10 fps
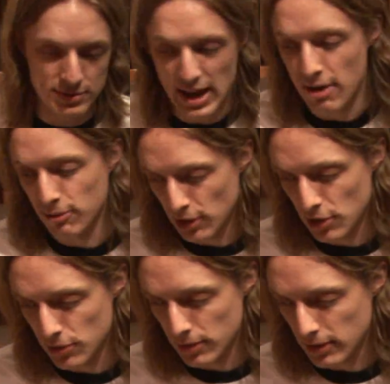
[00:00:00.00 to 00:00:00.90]

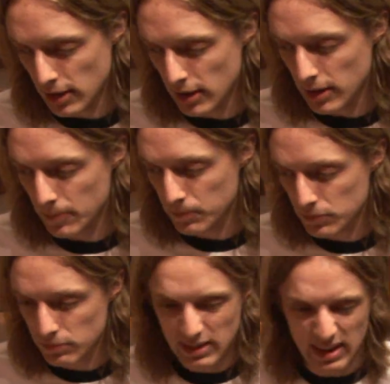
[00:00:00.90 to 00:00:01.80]
download,
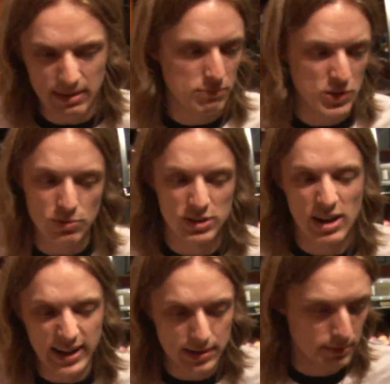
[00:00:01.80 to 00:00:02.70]
use an
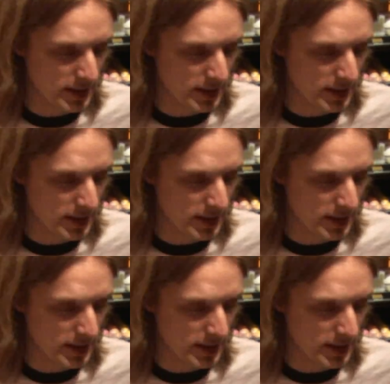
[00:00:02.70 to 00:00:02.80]
item,